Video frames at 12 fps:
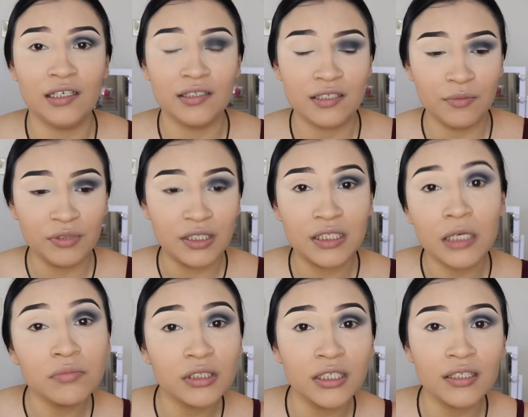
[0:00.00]
something
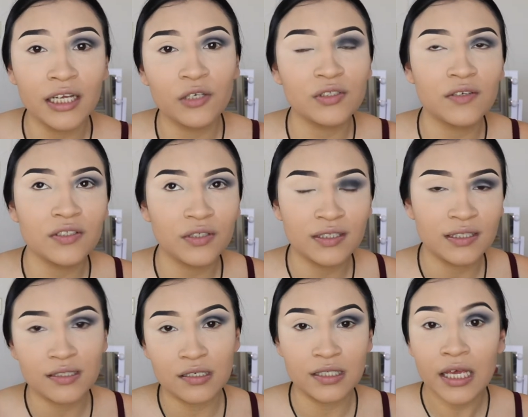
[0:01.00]
something, like, no sabes lo que
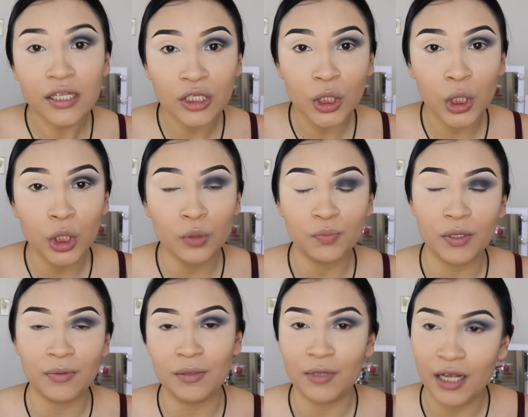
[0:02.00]
estás haciendo,
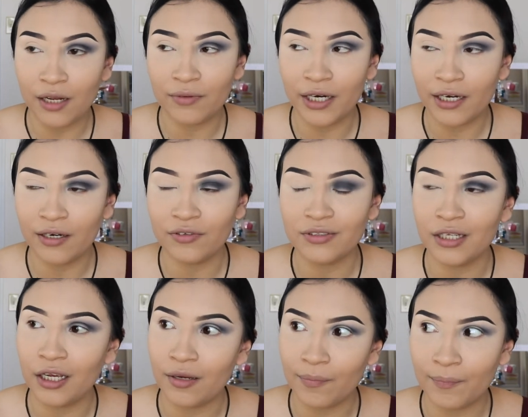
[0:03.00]
blah blah blah, right? And I was
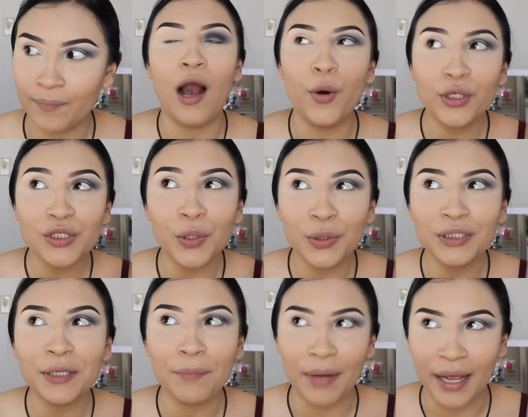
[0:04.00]
like, I was
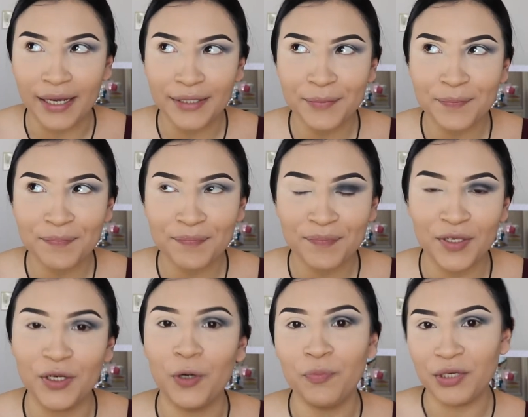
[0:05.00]
holding back,
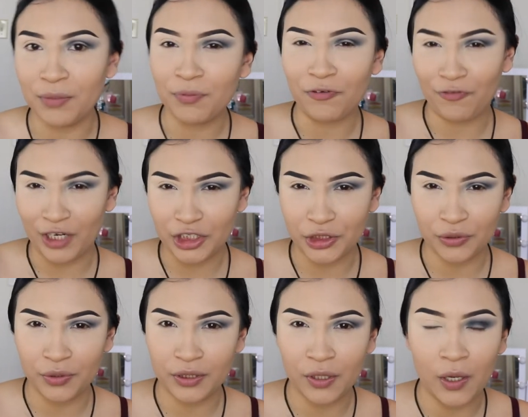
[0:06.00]
you know, being
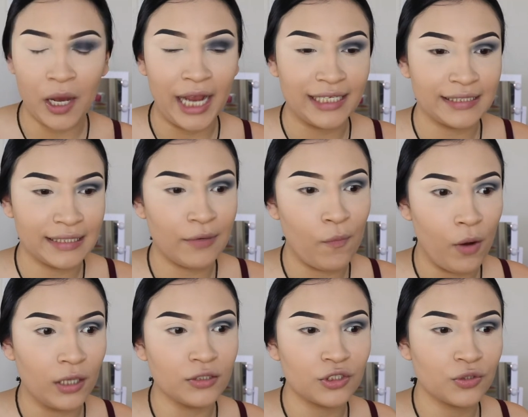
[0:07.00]
professional and all. I didn't
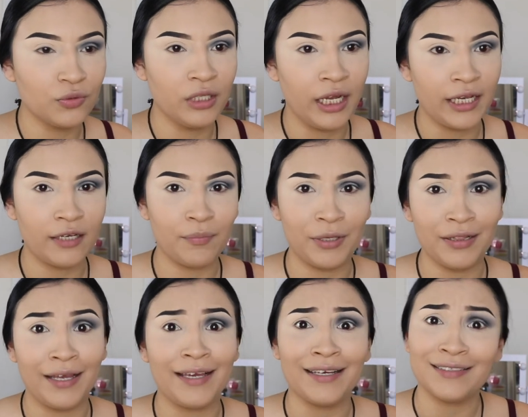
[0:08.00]
want to like be
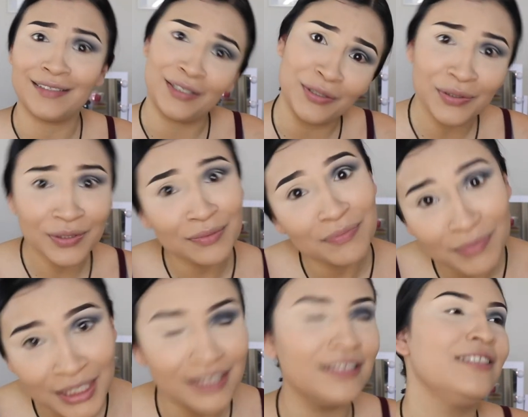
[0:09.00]
like, excuse
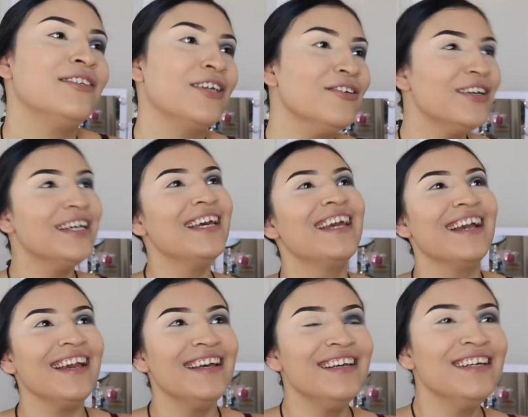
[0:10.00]
me, you know.
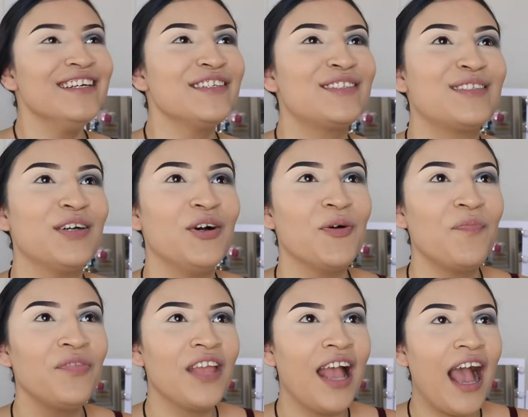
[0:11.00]

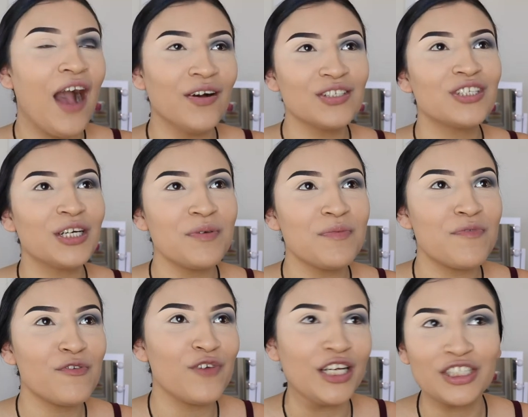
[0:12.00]
So I was to be
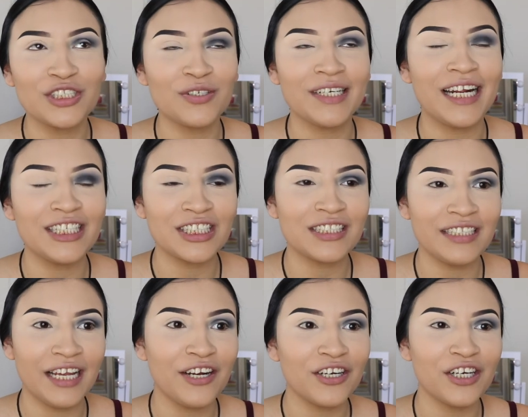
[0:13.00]
professional, and I just
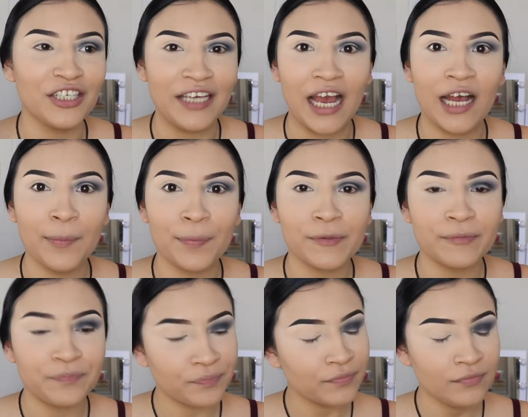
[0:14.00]
let her yap.
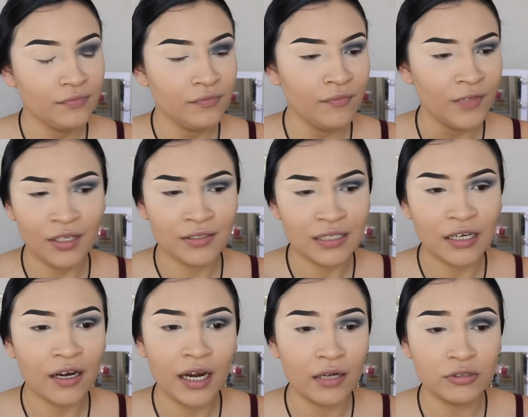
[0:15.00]
I was like,
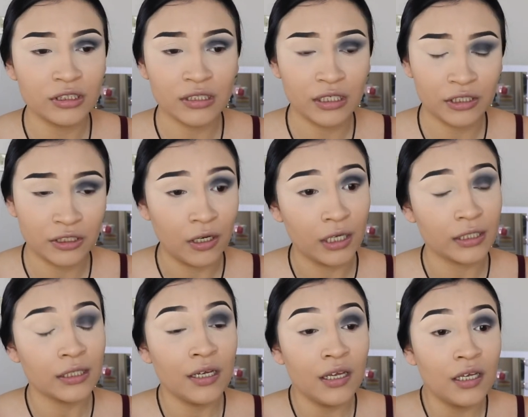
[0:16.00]
all right, I'm just gonna let her
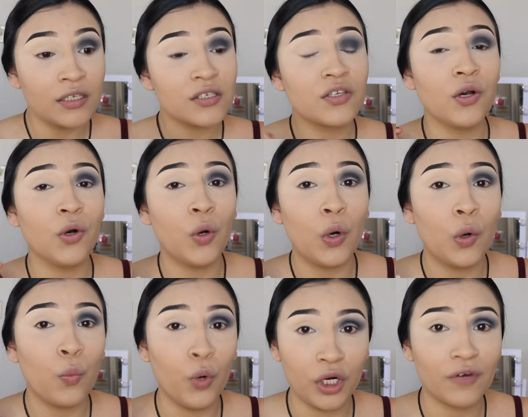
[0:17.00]
talk. So
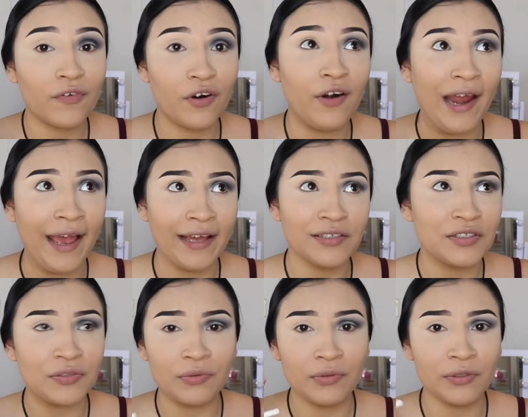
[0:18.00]
one of her
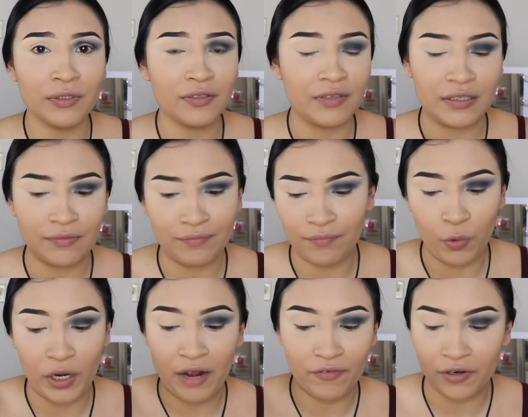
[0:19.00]
aunts or
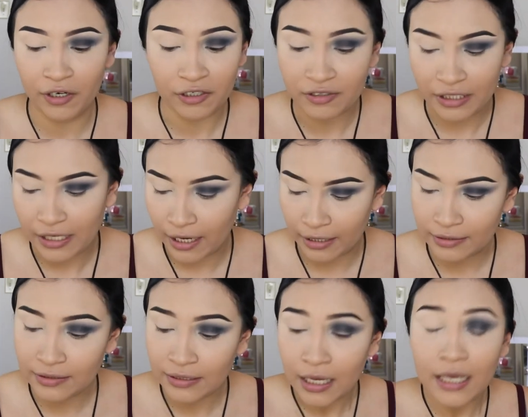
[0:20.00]
whatever, her
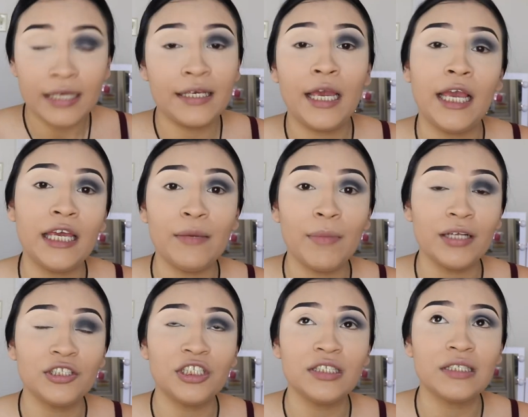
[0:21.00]
tias, came,
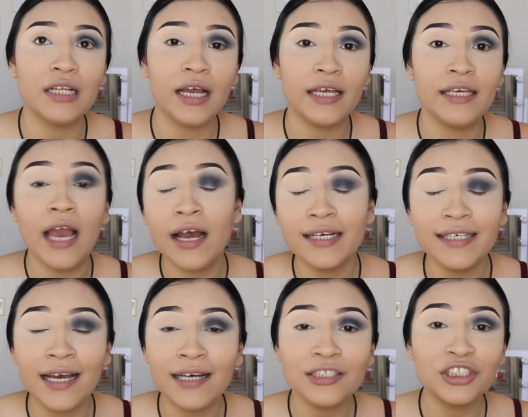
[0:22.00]
and she's like,
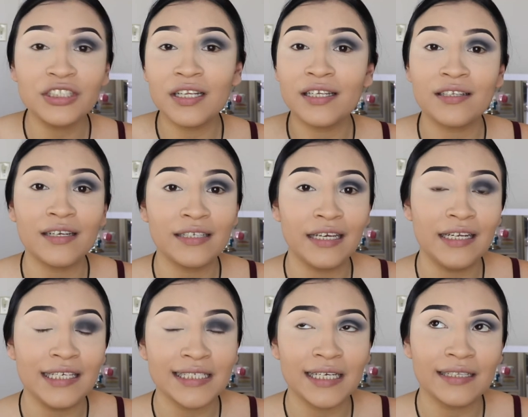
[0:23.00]
yeah, she's like,
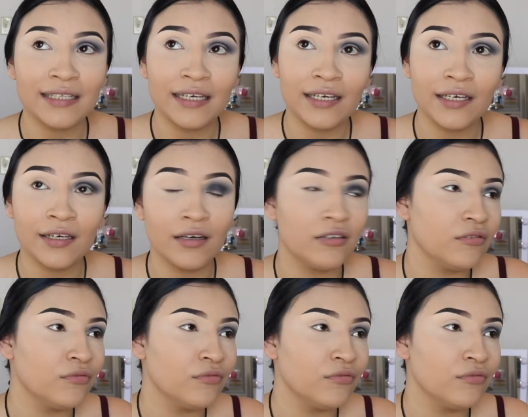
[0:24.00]
tranquilízate,